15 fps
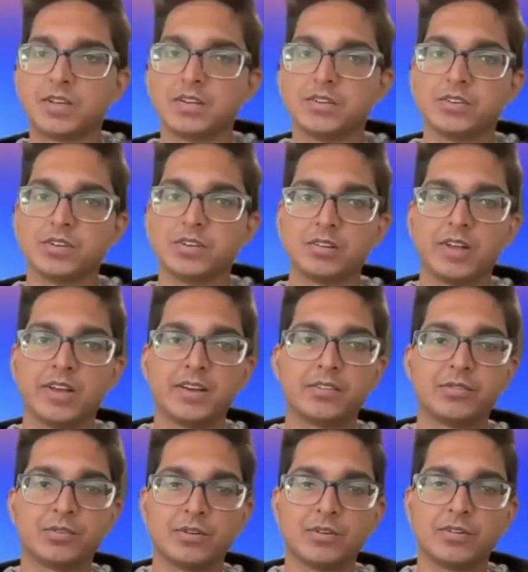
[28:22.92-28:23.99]
just like
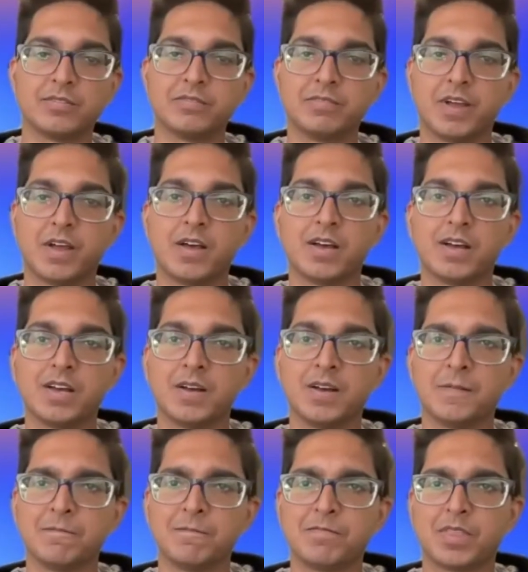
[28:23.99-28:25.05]
sort of
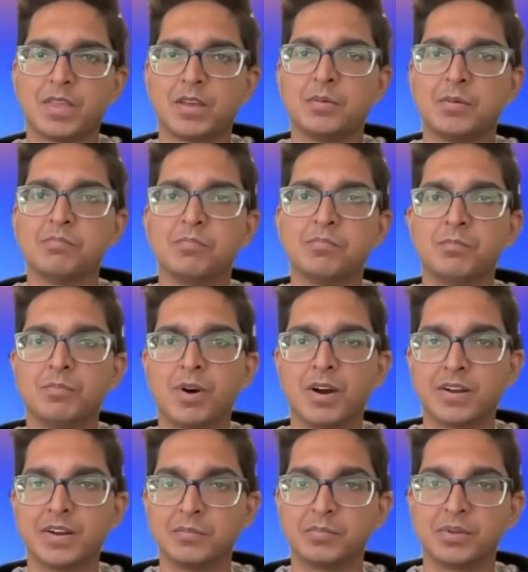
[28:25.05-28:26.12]
a
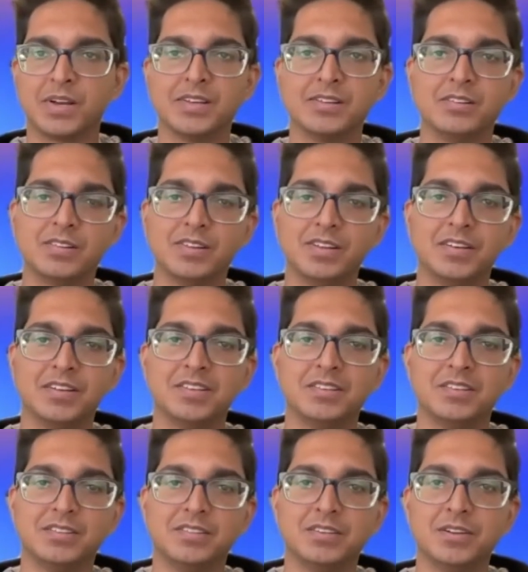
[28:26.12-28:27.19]
marketplace
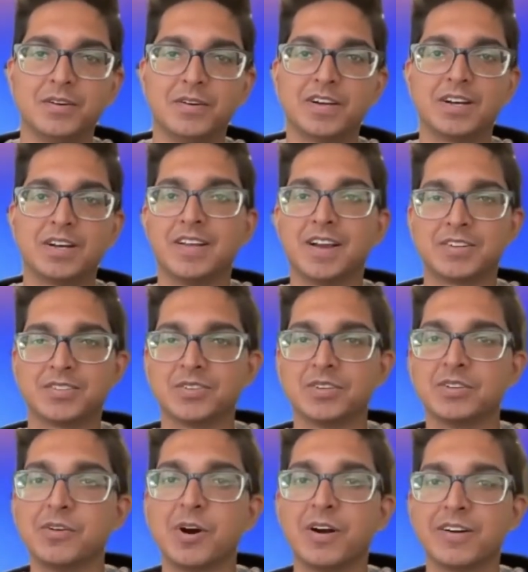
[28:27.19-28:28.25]
is a collection
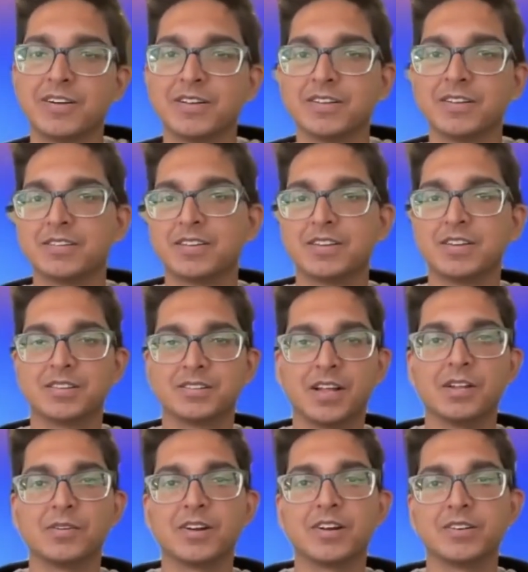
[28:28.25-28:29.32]
of artists, and
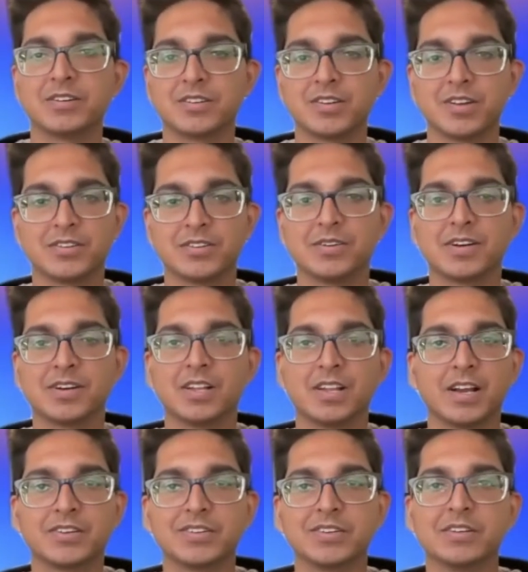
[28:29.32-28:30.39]
accelerator is also a
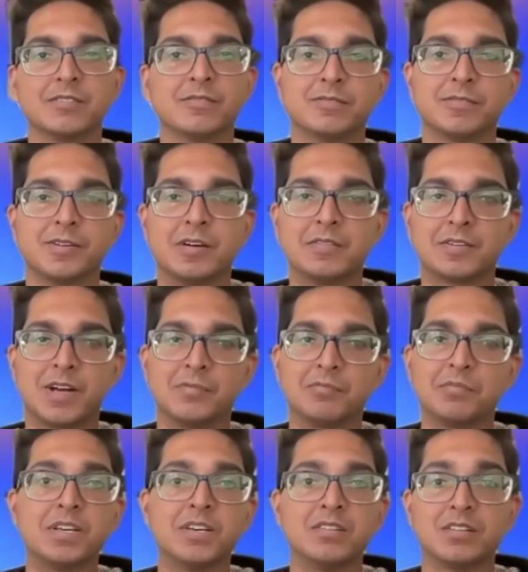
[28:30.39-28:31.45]
collection of
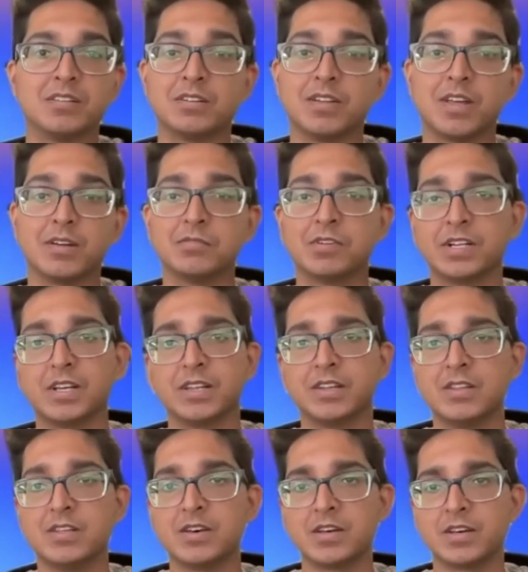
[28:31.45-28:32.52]
companies, and really
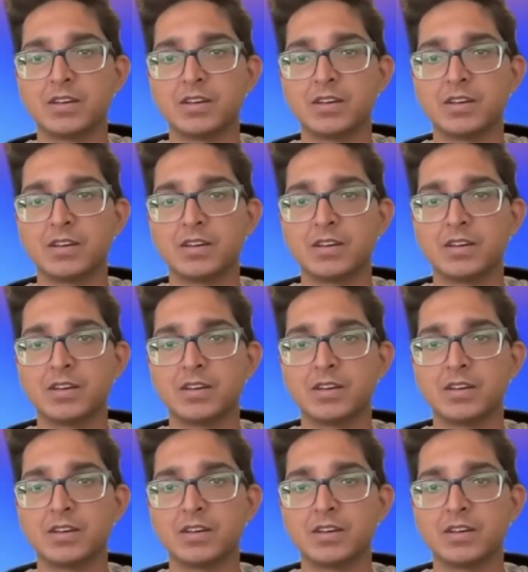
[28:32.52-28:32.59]
the